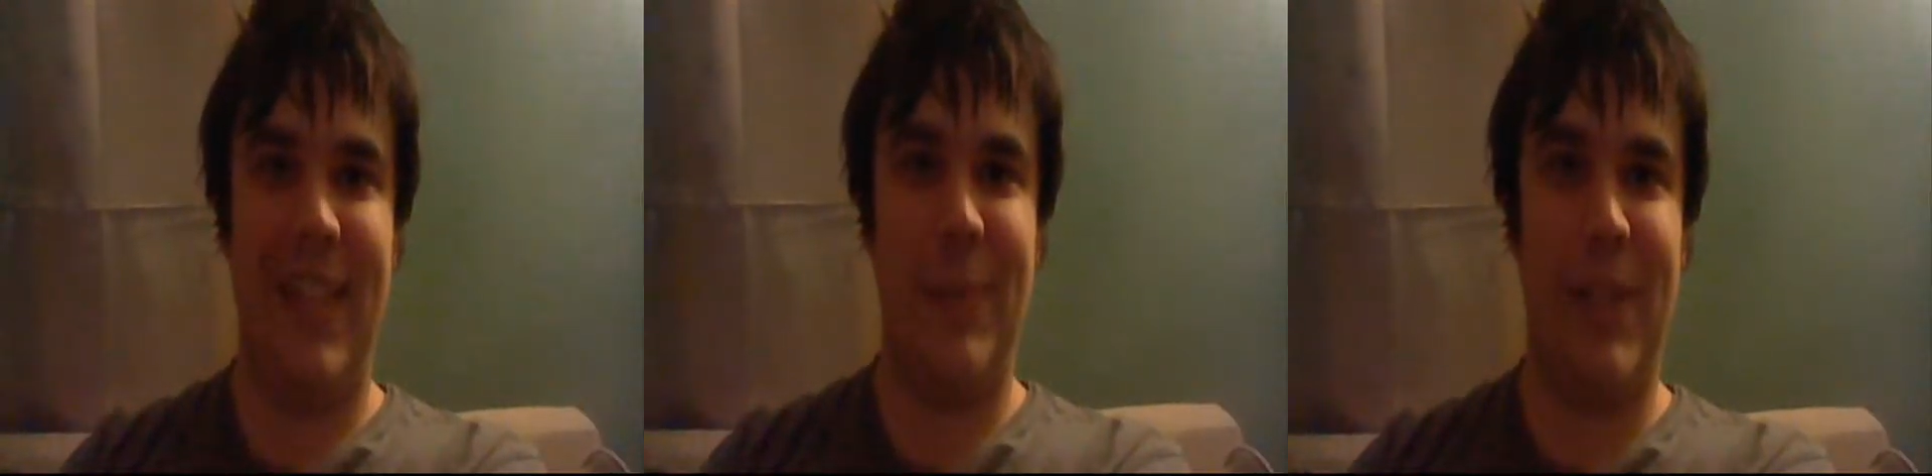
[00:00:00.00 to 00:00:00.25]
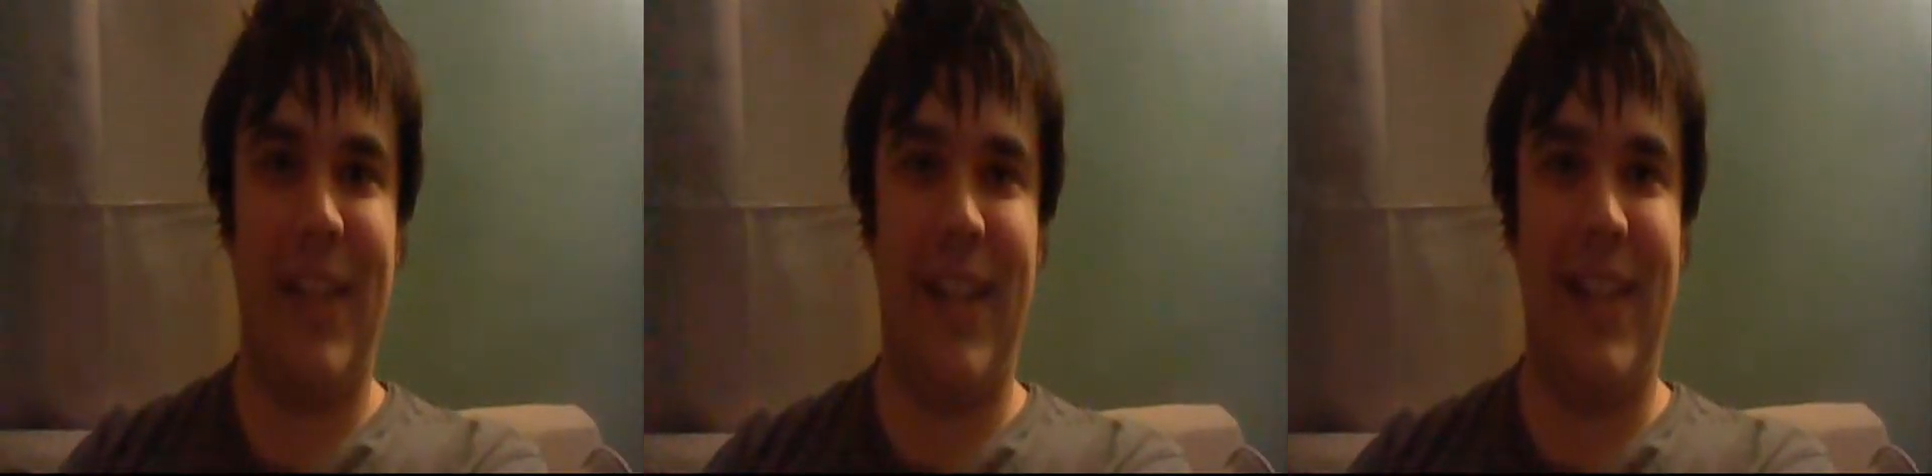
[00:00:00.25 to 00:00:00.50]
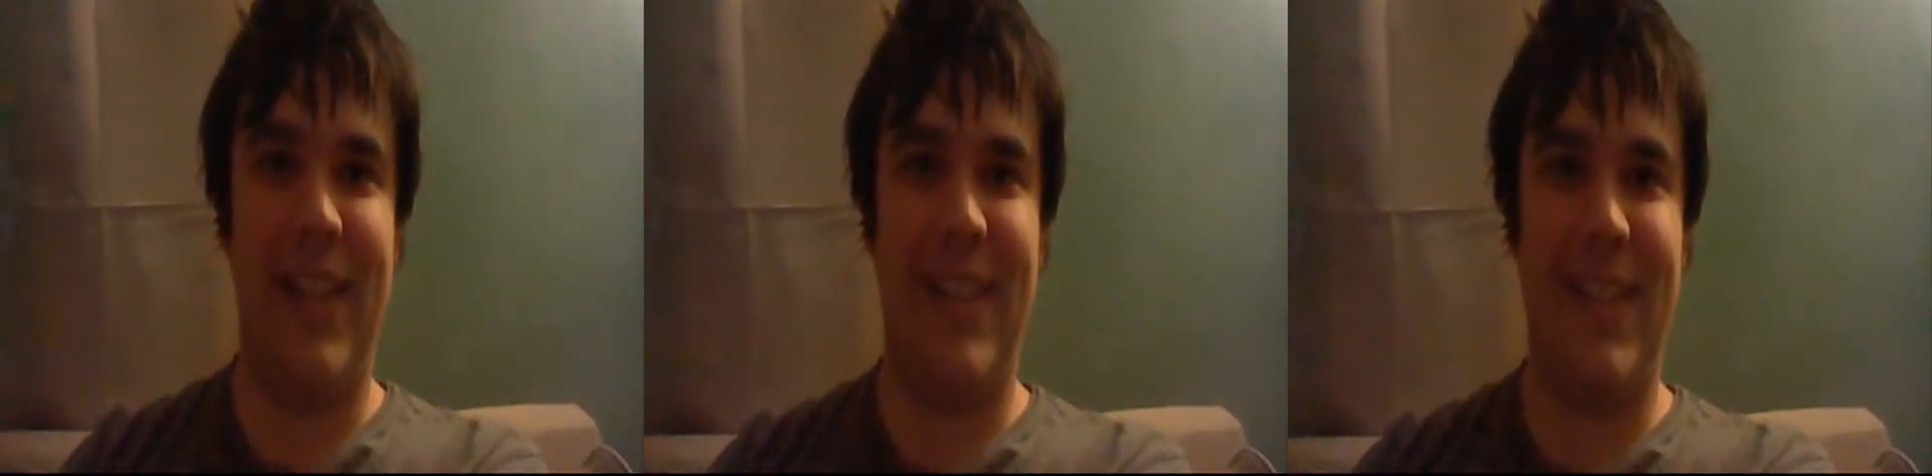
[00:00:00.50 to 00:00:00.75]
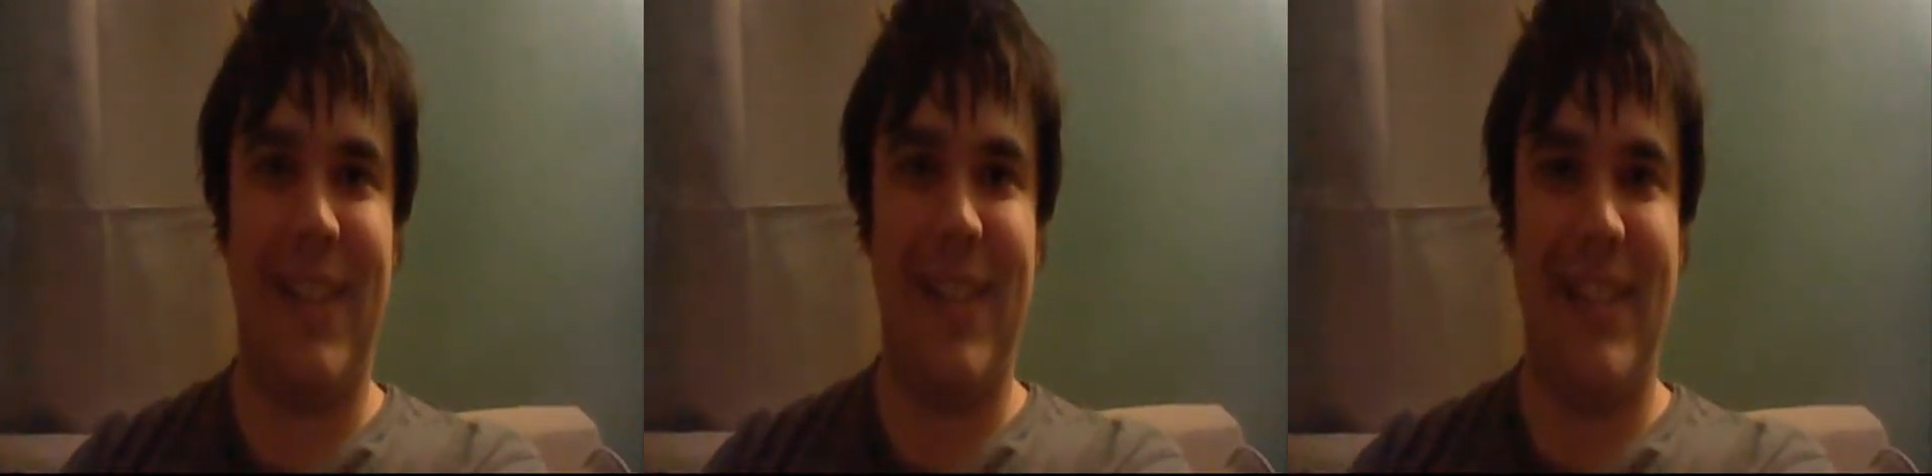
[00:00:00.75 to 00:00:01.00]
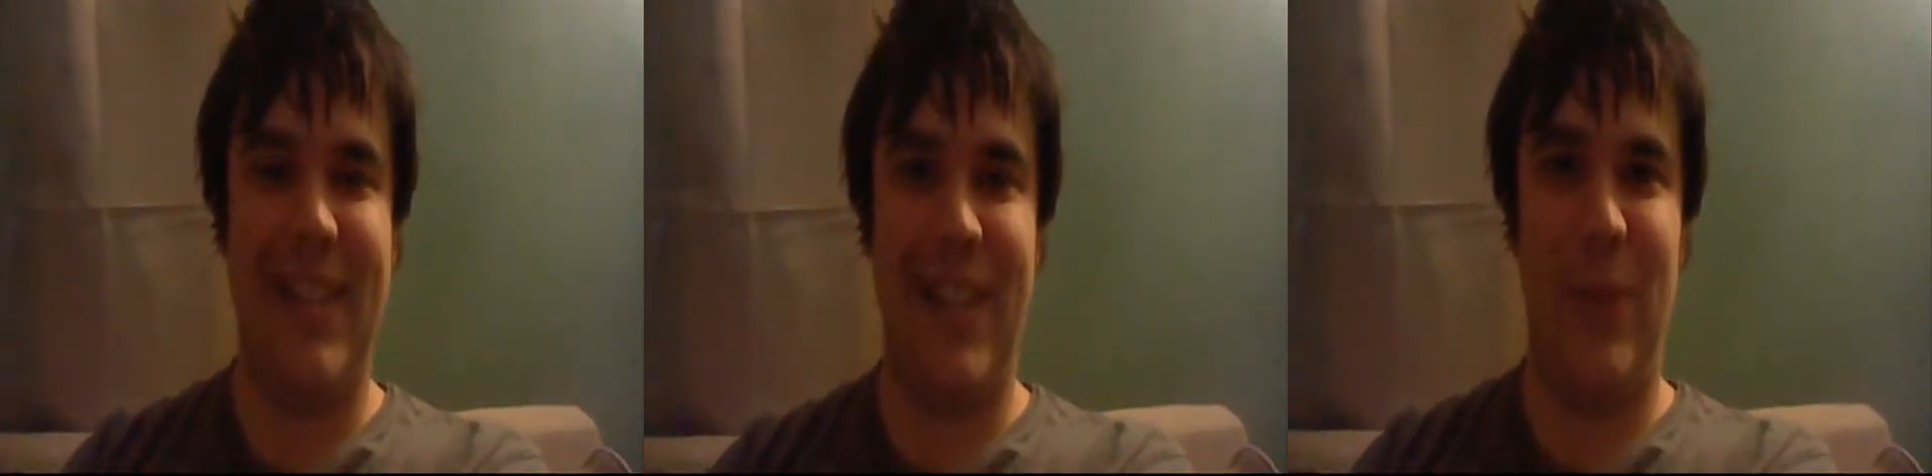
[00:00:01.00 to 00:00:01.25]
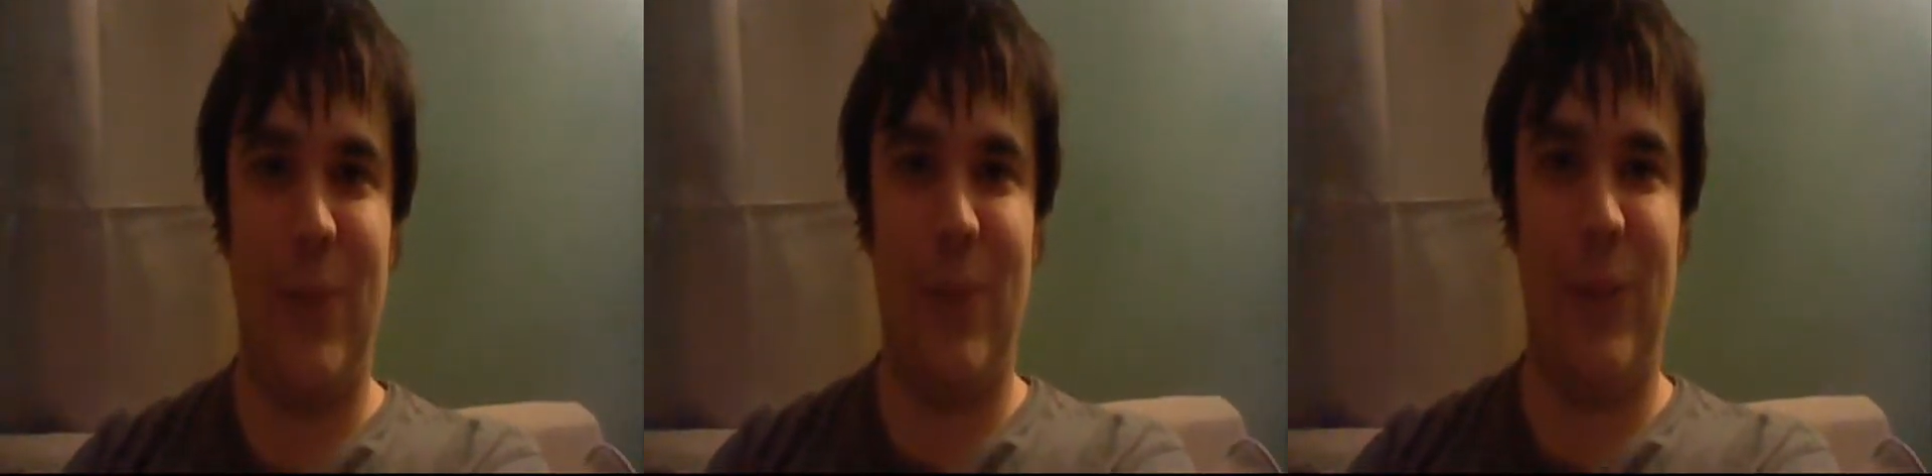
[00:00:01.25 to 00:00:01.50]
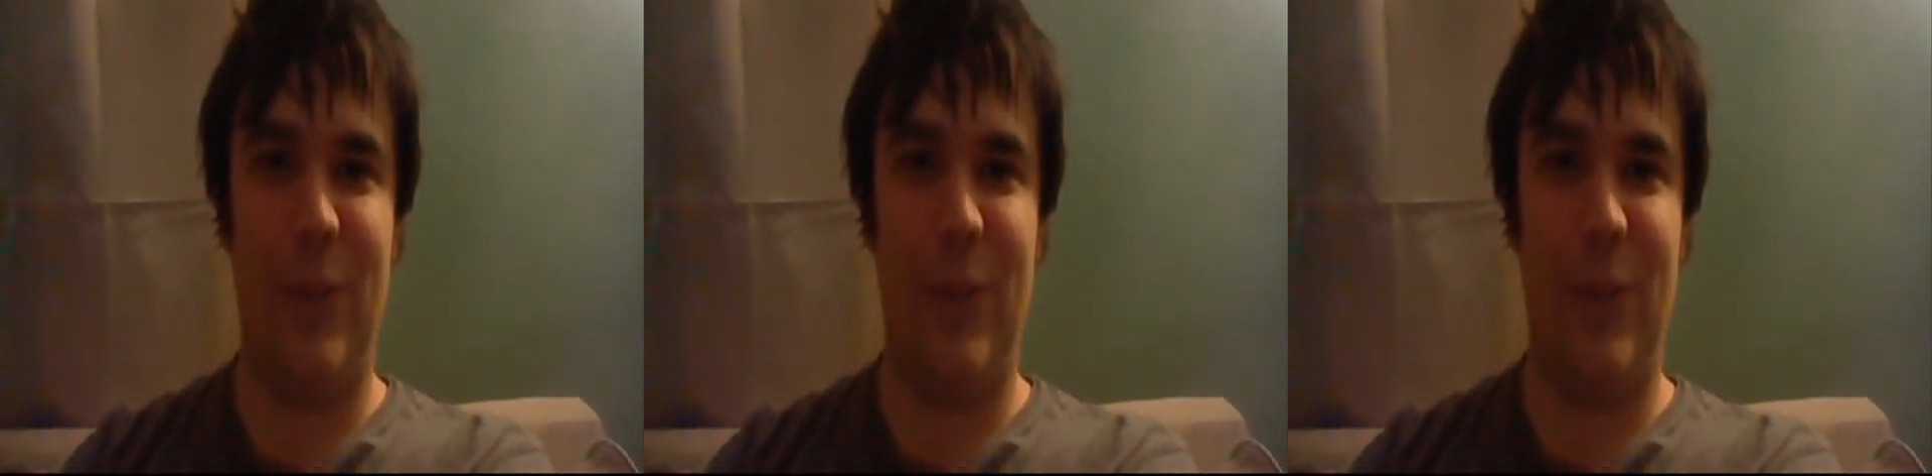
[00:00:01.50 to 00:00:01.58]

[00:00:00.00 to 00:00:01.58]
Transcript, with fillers: I'm glad to continue